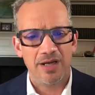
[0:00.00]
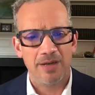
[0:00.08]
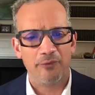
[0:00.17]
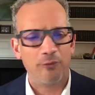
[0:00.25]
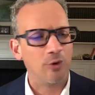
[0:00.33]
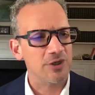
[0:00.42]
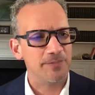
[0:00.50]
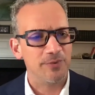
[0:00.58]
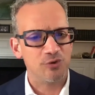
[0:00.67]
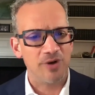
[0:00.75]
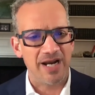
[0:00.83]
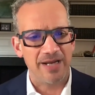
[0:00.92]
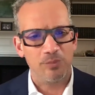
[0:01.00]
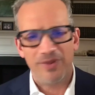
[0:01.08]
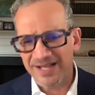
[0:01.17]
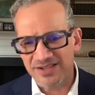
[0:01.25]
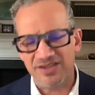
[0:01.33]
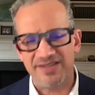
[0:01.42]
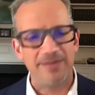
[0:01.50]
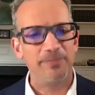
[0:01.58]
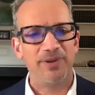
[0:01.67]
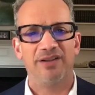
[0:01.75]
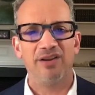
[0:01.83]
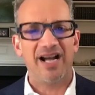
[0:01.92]
before it's been tried. Well, that's just
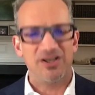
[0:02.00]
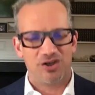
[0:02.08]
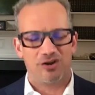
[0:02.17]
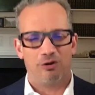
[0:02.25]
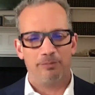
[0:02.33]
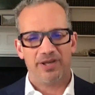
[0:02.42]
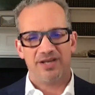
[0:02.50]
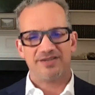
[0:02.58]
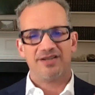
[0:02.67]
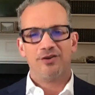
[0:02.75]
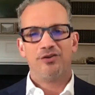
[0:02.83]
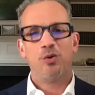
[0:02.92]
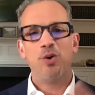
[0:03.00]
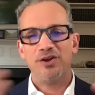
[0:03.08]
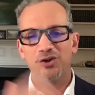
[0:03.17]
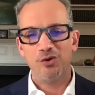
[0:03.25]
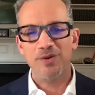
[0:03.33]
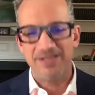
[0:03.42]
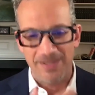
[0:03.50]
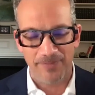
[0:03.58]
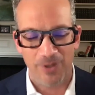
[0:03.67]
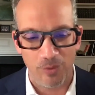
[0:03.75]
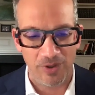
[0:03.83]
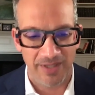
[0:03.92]
simply illogical, because when you're doing
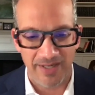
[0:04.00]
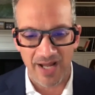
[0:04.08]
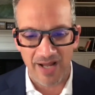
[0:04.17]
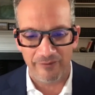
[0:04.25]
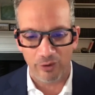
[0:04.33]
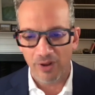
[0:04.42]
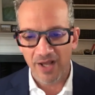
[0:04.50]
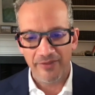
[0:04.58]
something really novel,